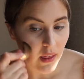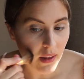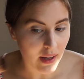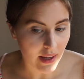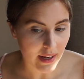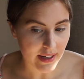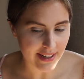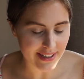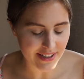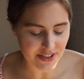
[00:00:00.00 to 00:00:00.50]

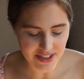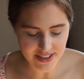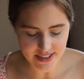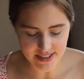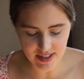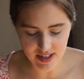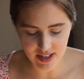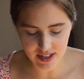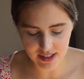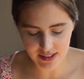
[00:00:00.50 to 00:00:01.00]
And I just
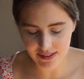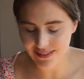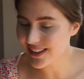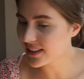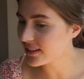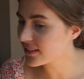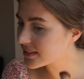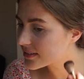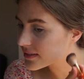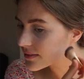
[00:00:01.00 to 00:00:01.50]
think it
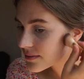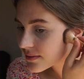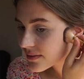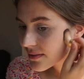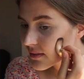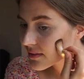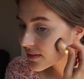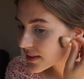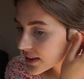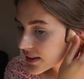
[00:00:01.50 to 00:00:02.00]

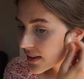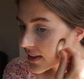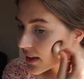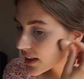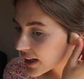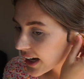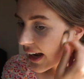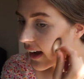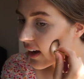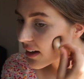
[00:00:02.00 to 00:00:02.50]

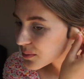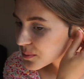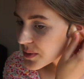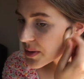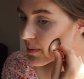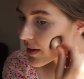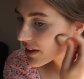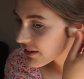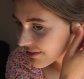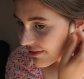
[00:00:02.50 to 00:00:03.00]
helps
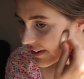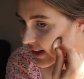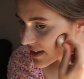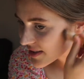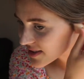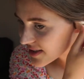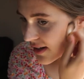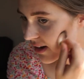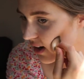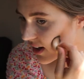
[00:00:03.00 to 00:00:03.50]
my
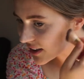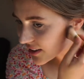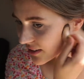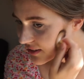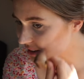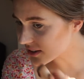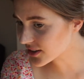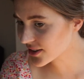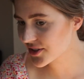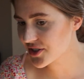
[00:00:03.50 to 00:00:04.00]
face not
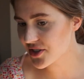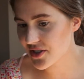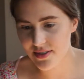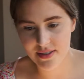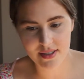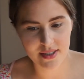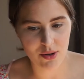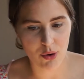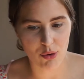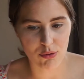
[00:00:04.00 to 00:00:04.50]
look
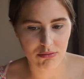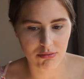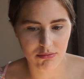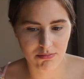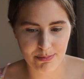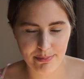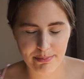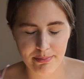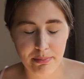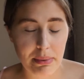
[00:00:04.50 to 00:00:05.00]
just so
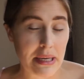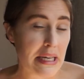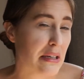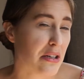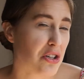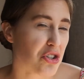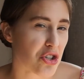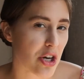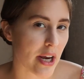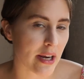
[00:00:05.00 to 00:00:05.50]

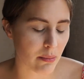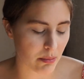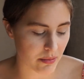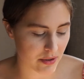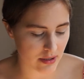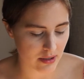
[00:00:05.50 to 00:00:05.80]
P-shaped.